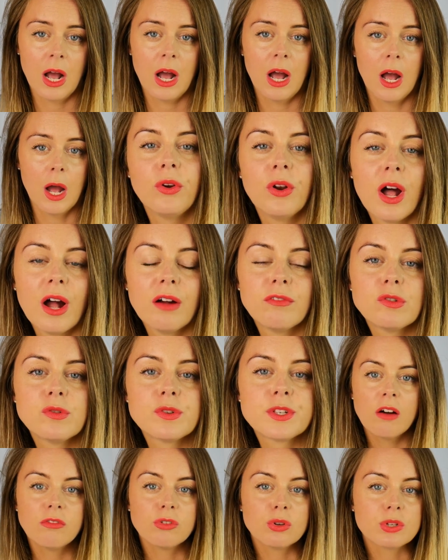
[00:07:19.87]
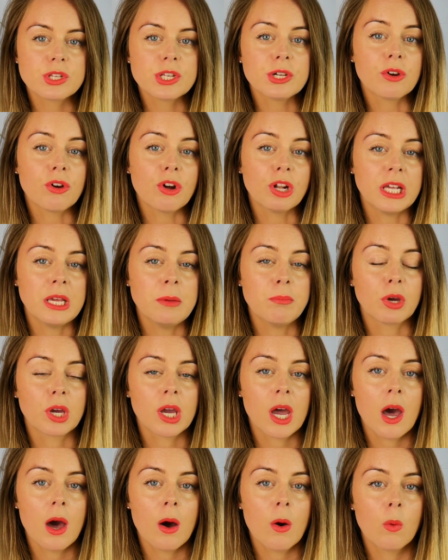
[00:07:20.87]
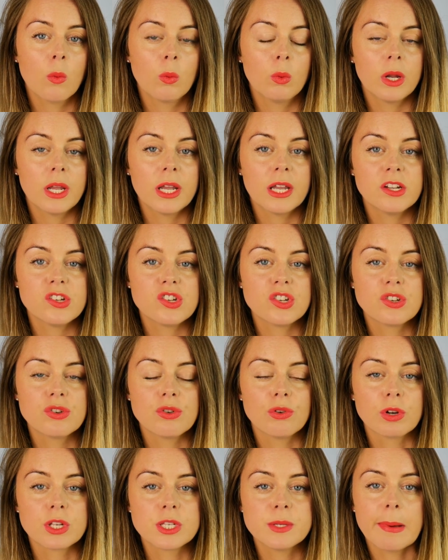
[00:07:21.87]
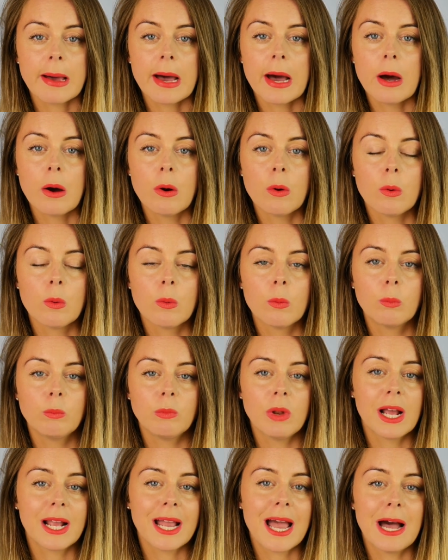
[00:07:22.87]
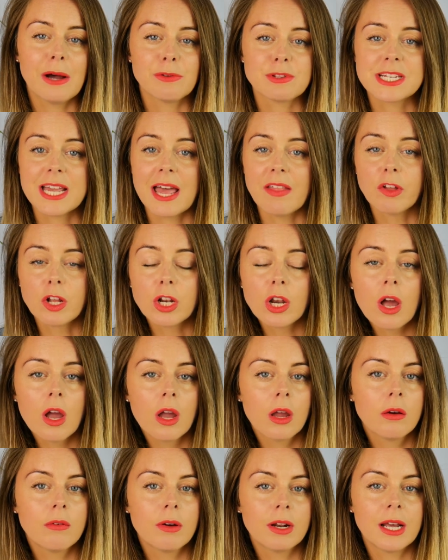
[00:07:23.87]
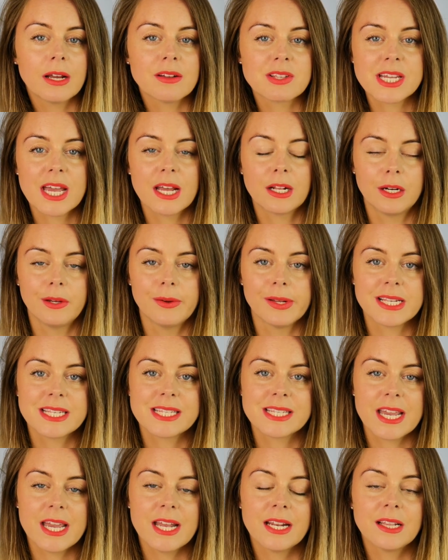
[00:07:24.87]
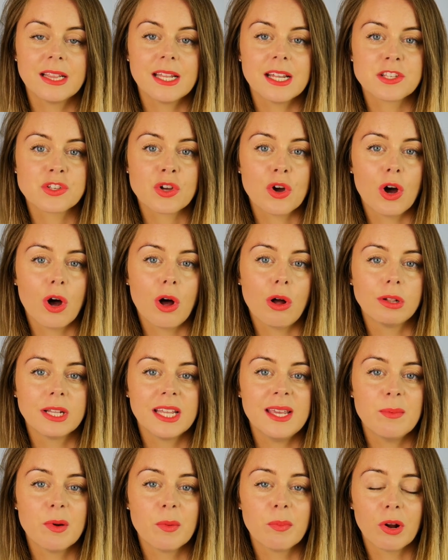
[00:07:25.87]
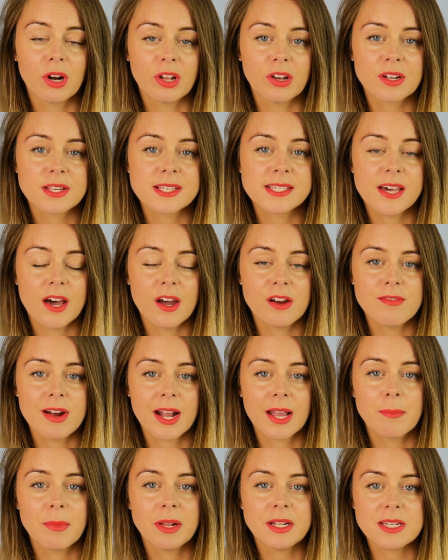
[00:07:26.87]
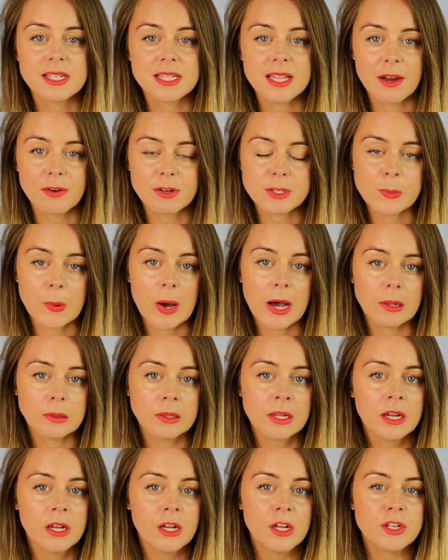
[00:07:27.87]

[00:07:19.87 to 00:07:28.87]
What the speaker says: I've also got an ebook out which talks about like how to get the glow and how to get glowing skin, and that's got a whole heap of products that I recommend in there as well.